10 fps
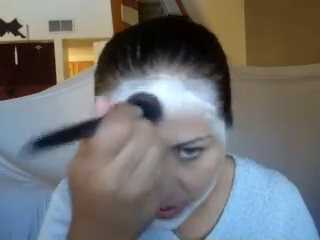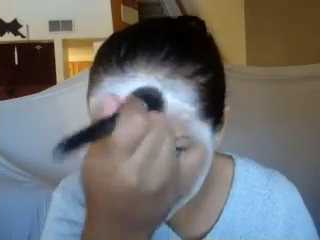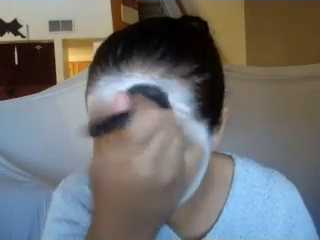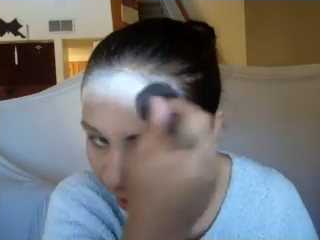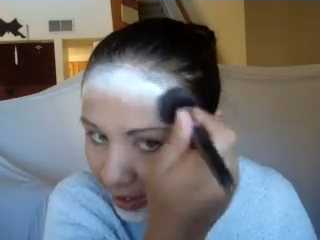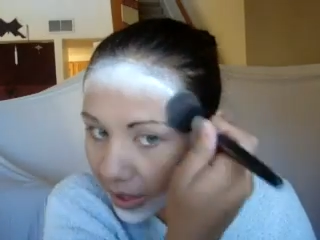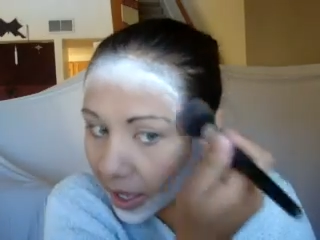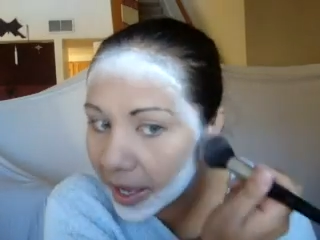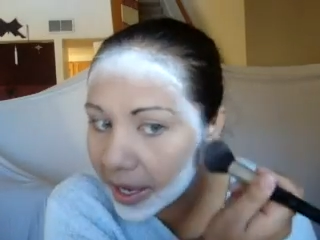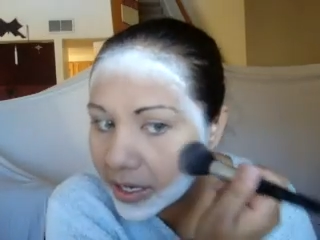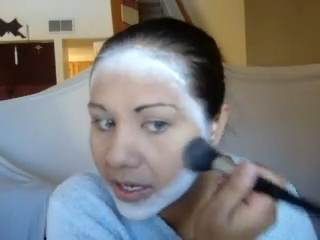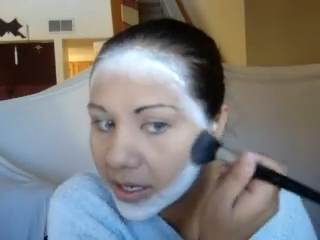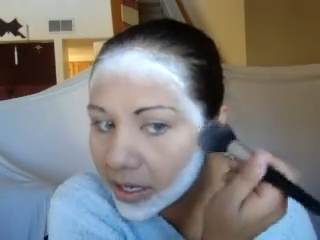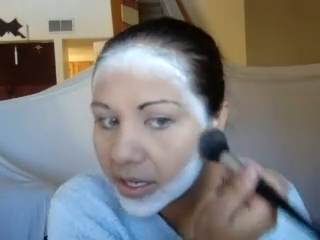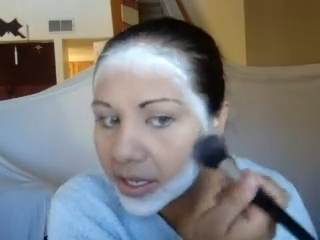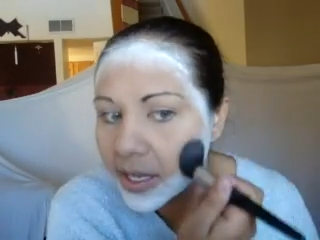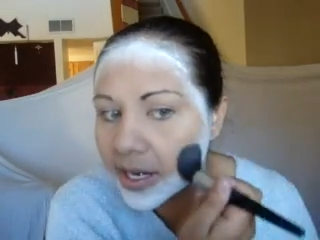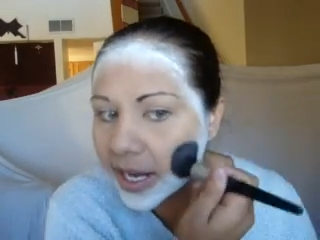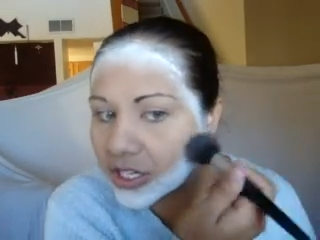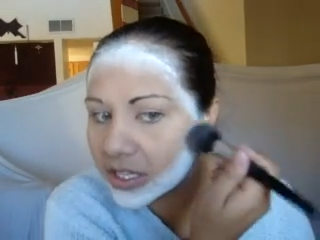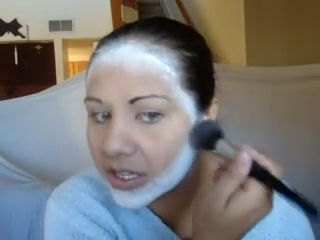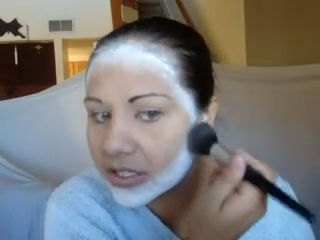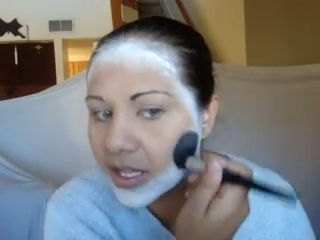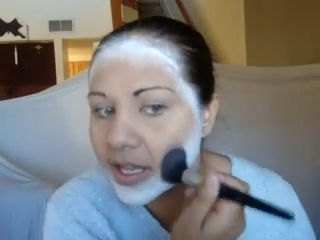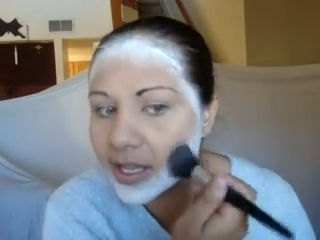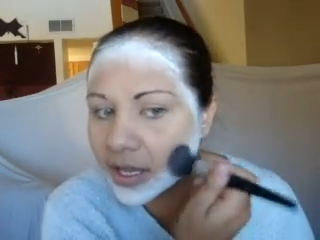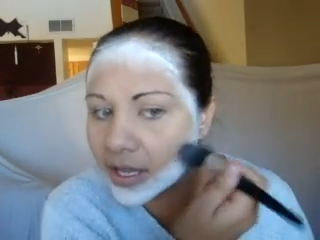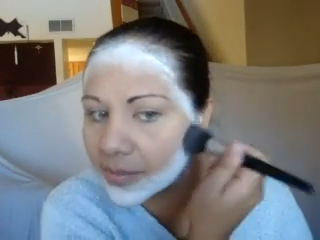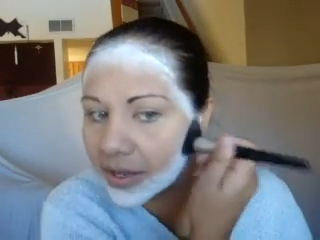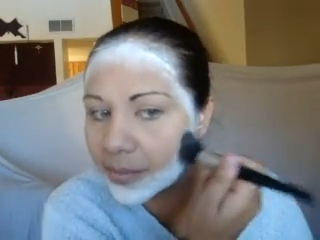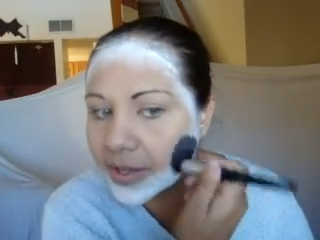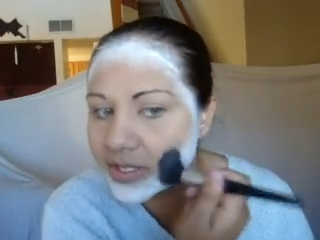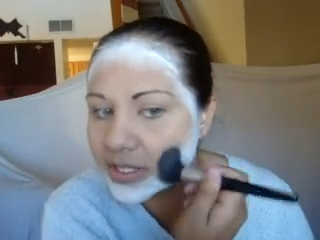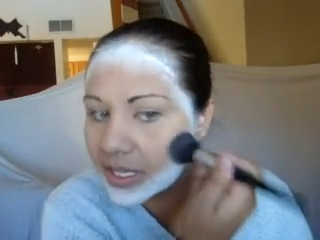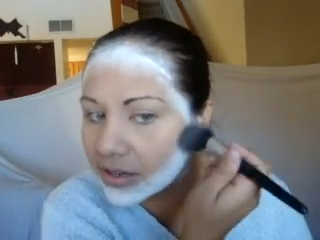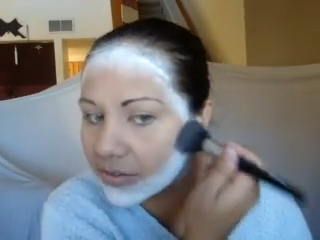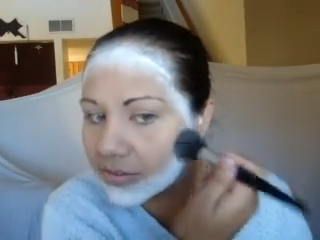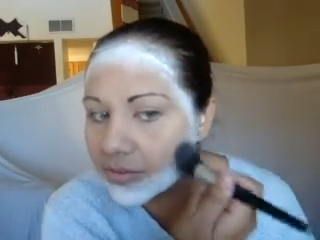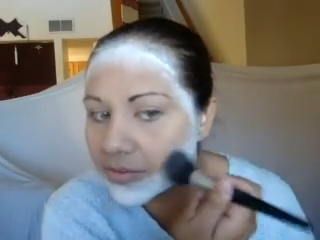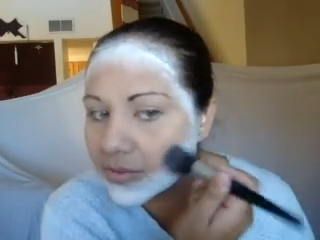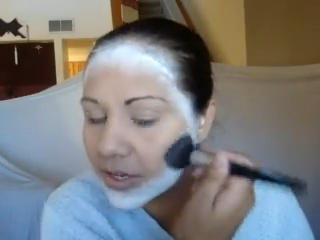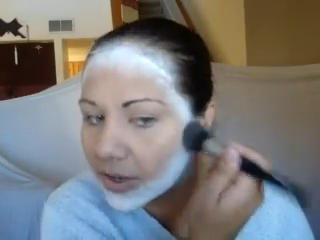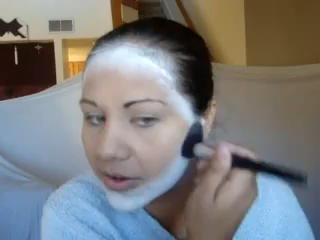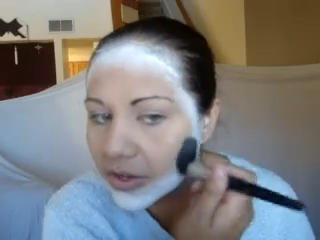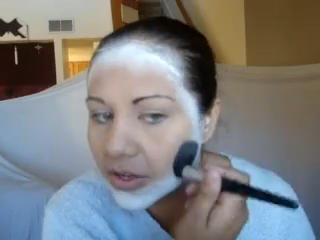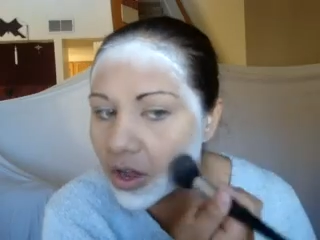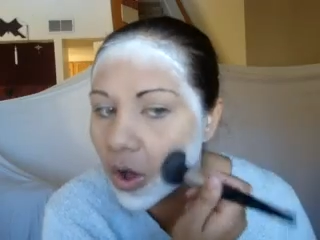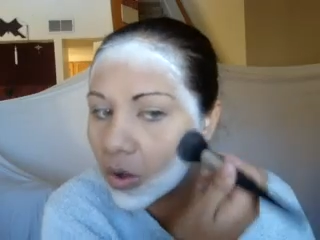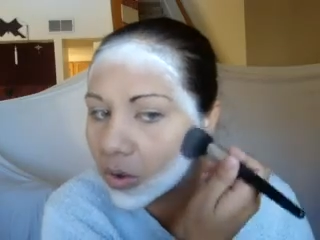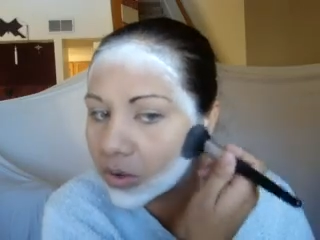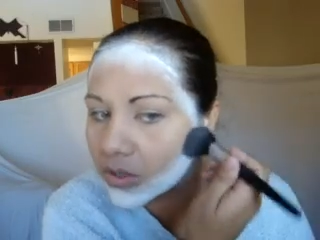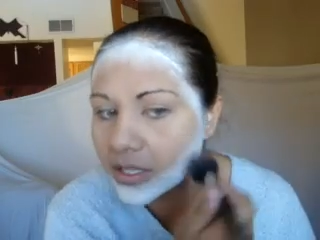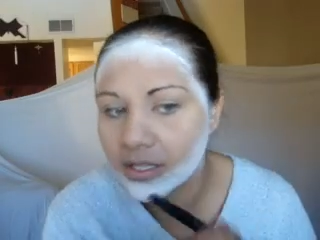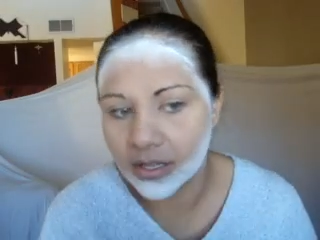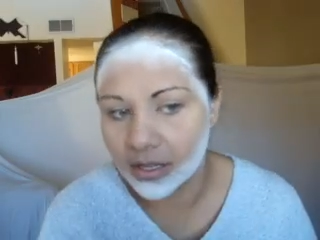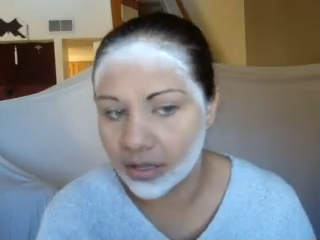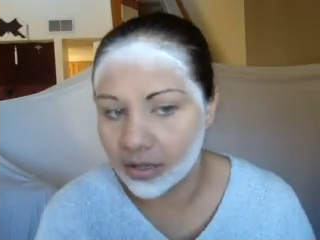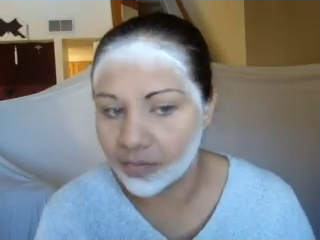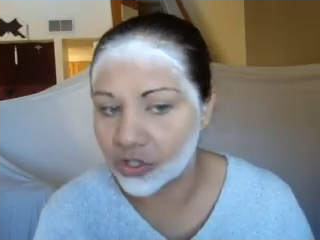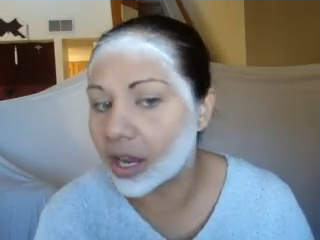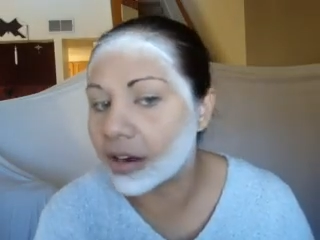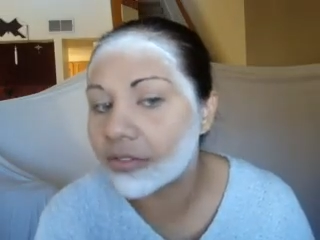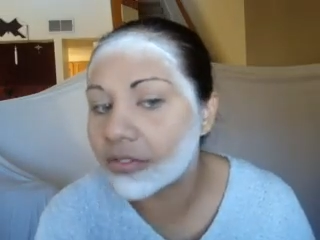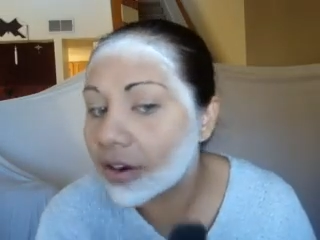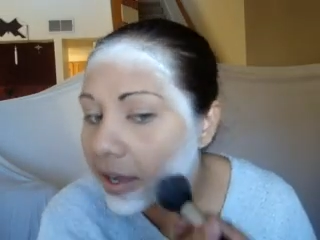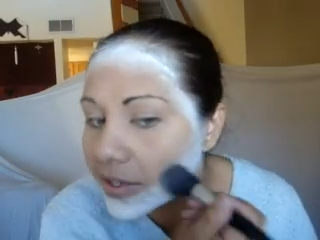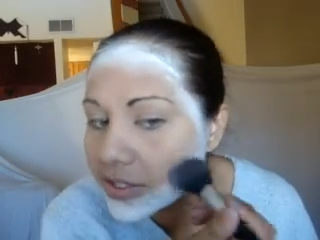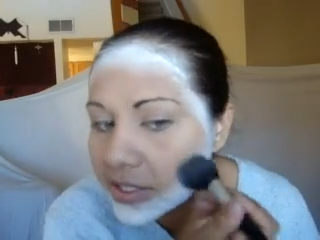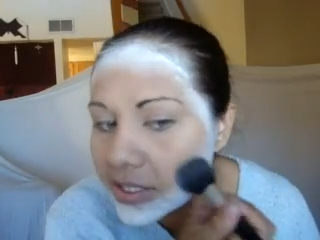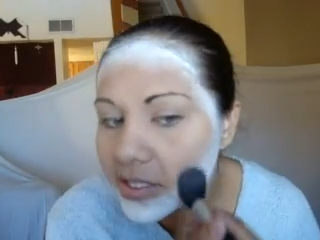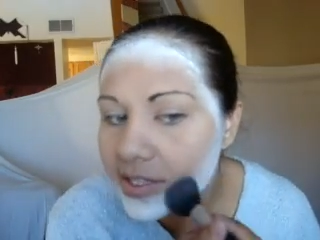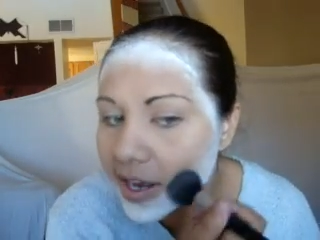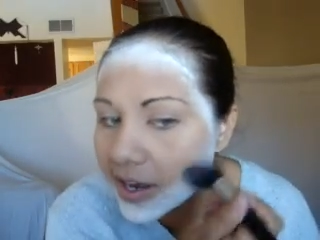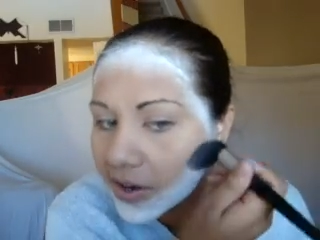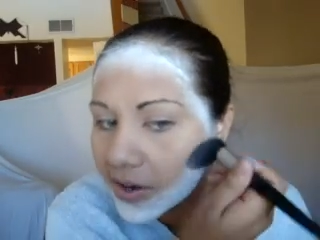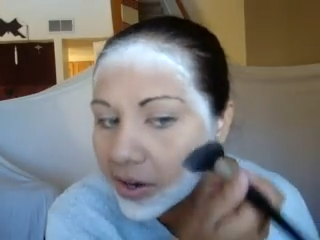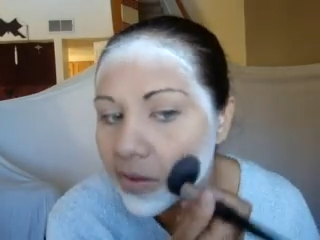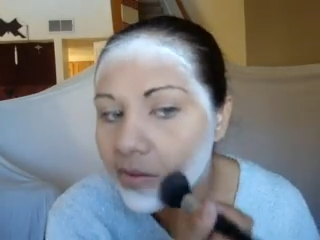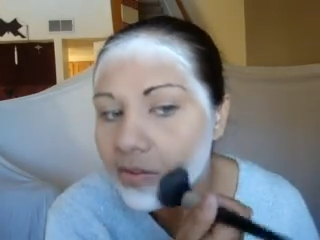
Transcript: defined line, and it actually looks like it could be misty or, you know, cold, and Jack Frost is there.